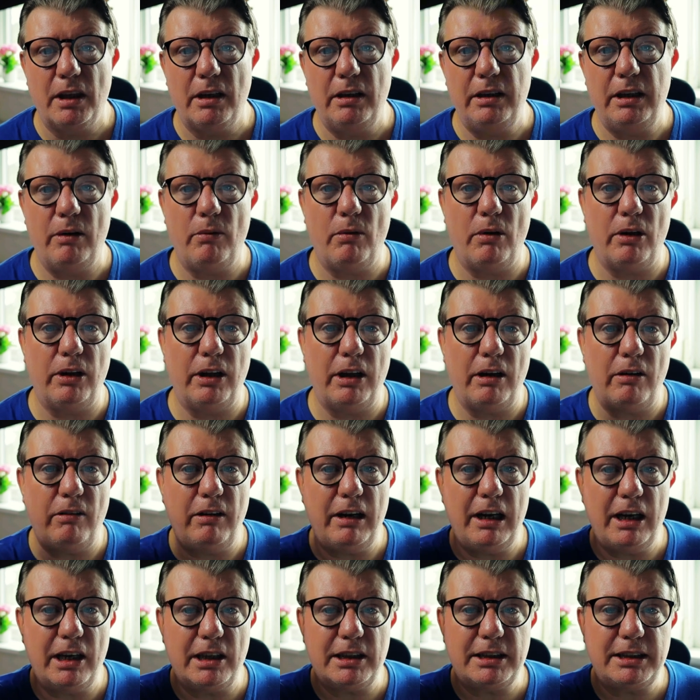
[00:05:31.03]
They want their
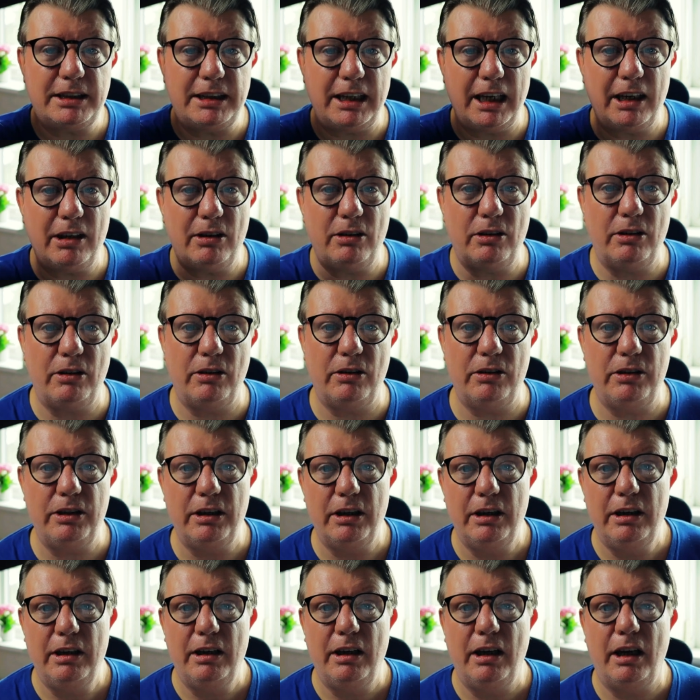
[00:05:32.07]
ears tickled
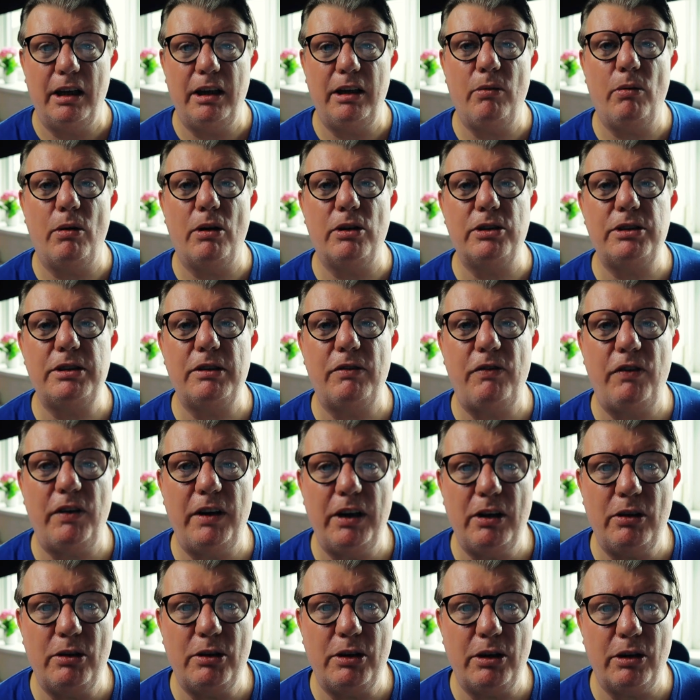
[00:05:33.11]
and they want to
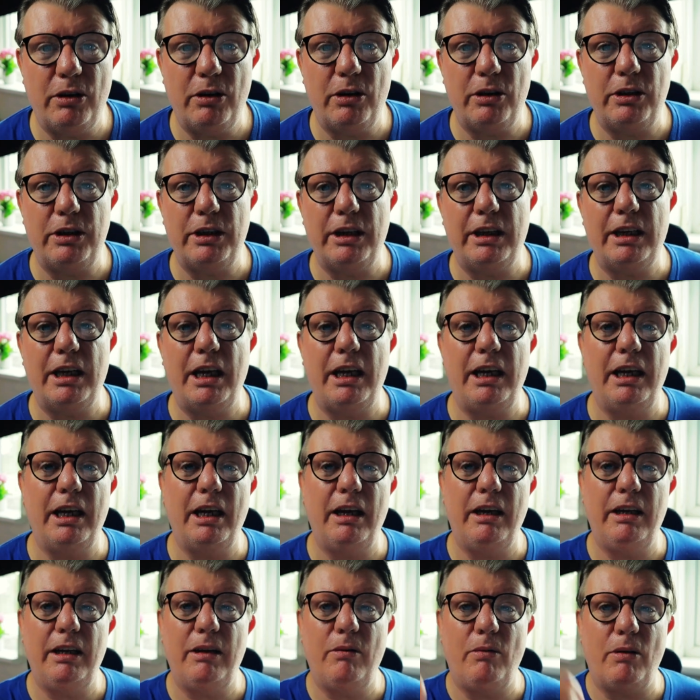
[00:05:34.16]
feel good, and then
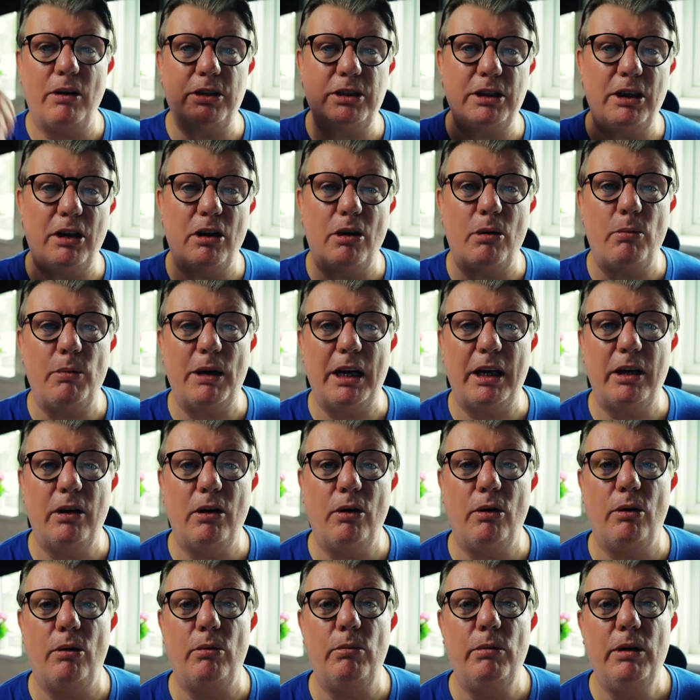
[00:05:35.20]
they, they want to go back
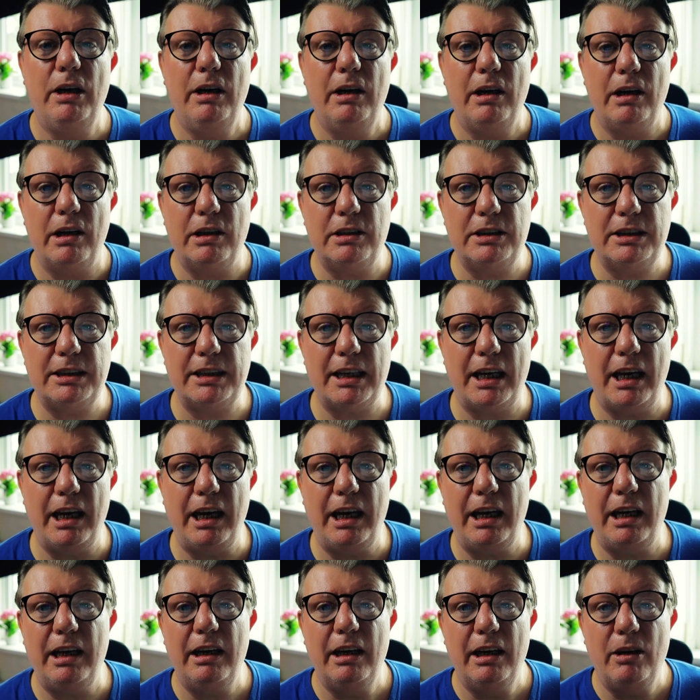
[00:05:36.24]
home and
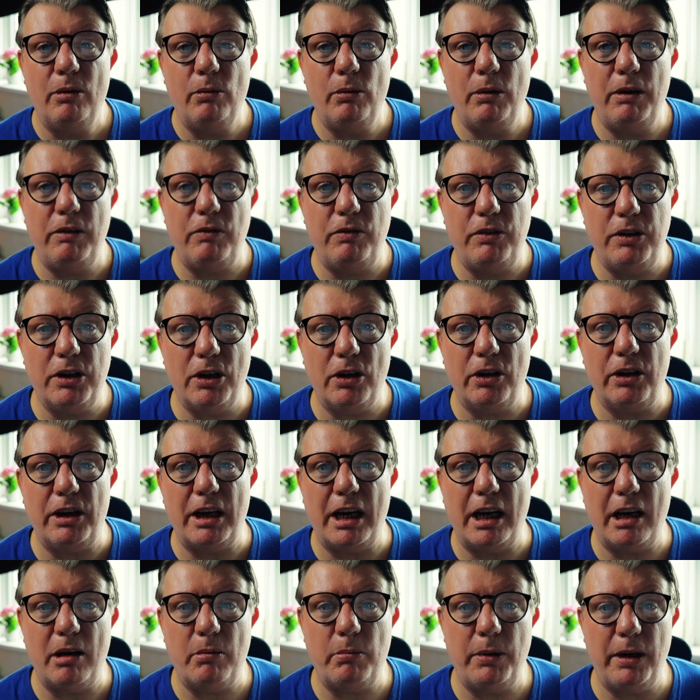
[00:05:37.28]
say, we've done
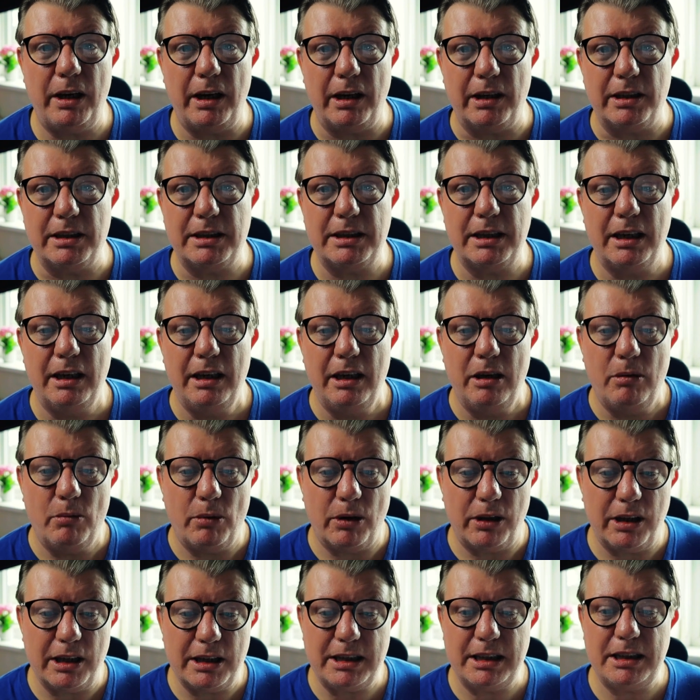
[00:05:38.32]
our bit.
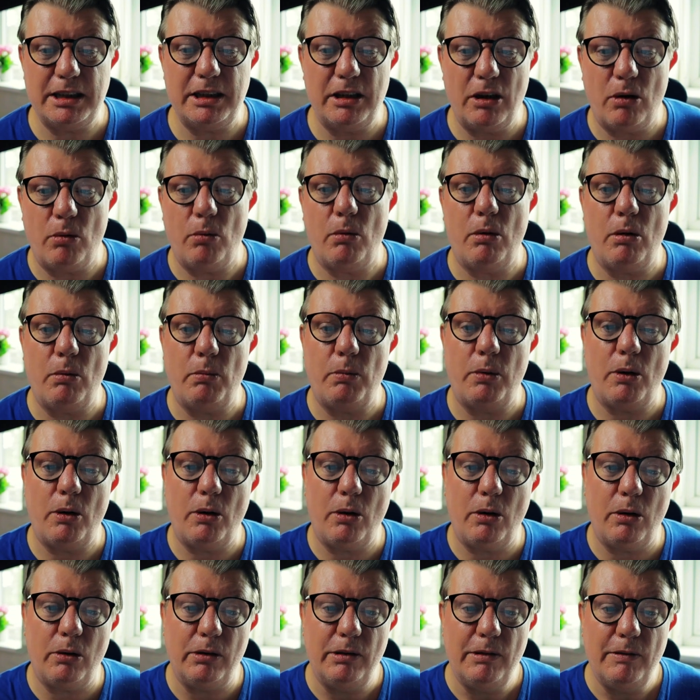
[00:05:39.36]
But this is not what
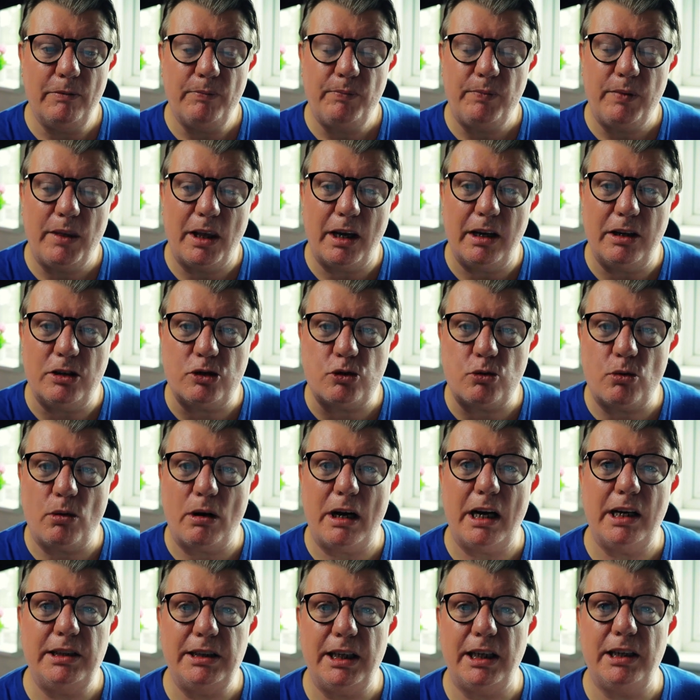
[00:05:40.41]
Paul is
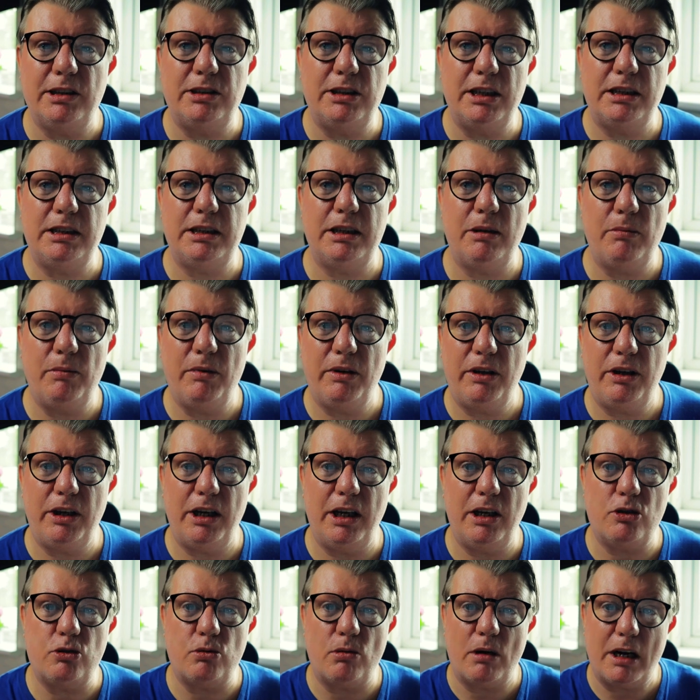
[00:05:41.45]
writing to
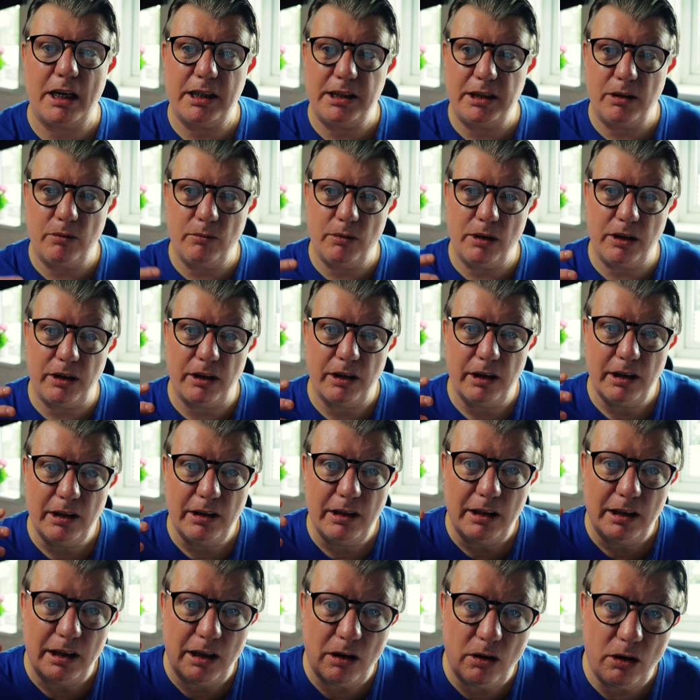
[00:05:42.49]
Timothy. He's writing with
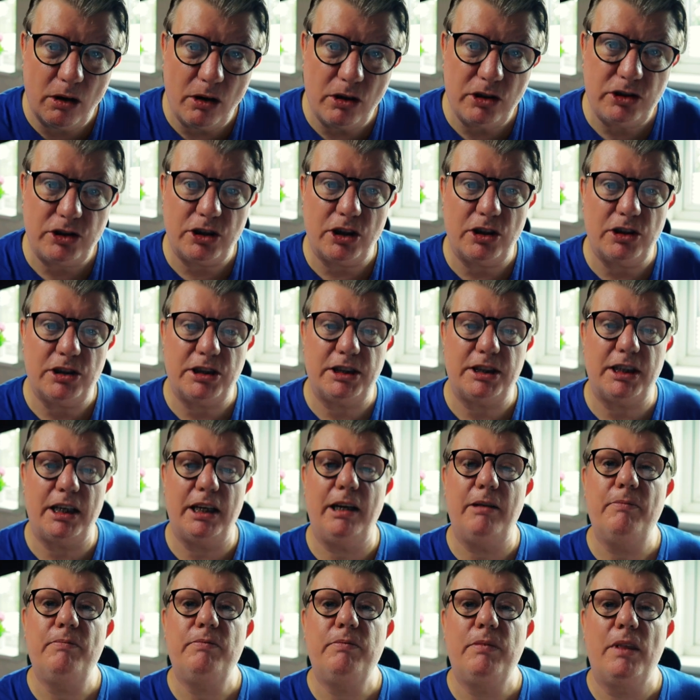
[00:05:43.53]

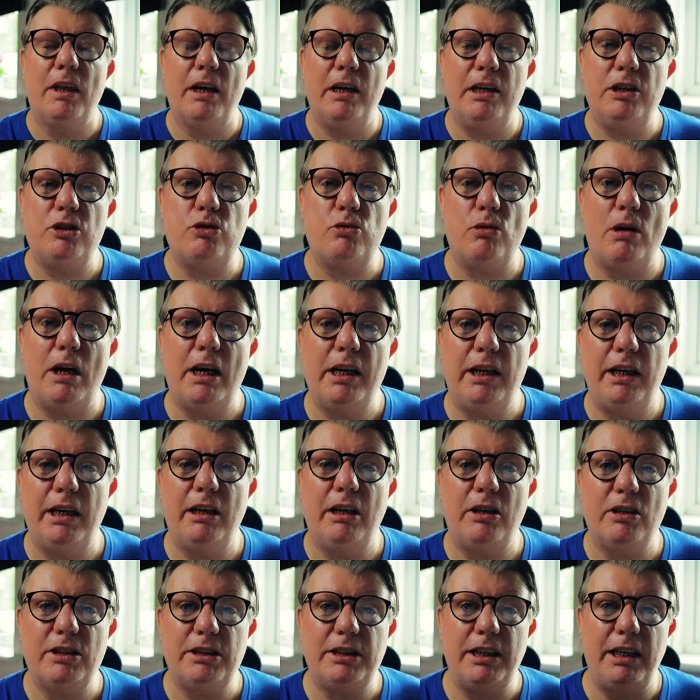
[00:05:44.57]
urgency. He's writing
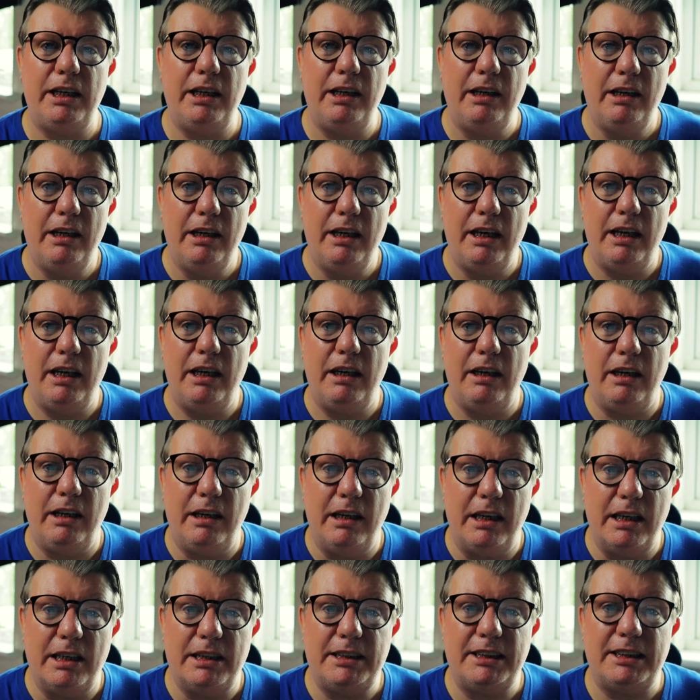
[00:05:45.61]
because he, he,
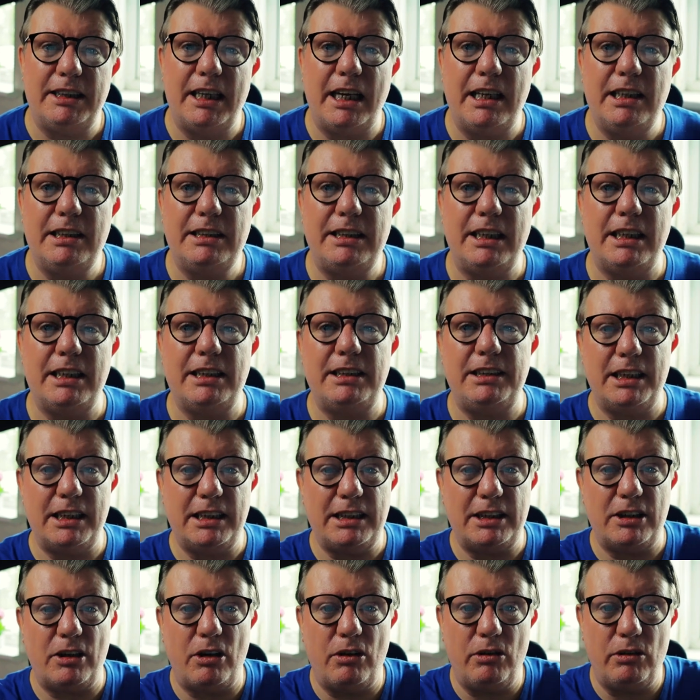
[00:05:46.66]
he senses
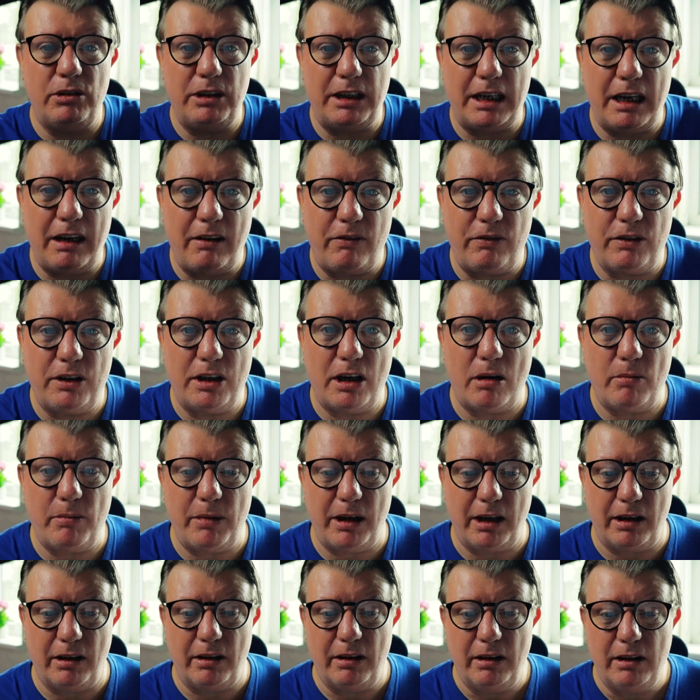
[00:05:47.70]
his own death
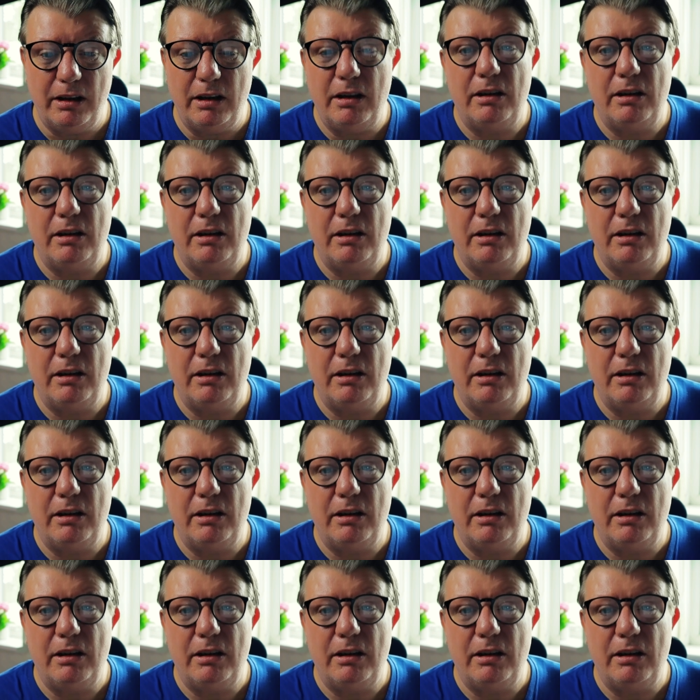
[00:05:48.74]
coming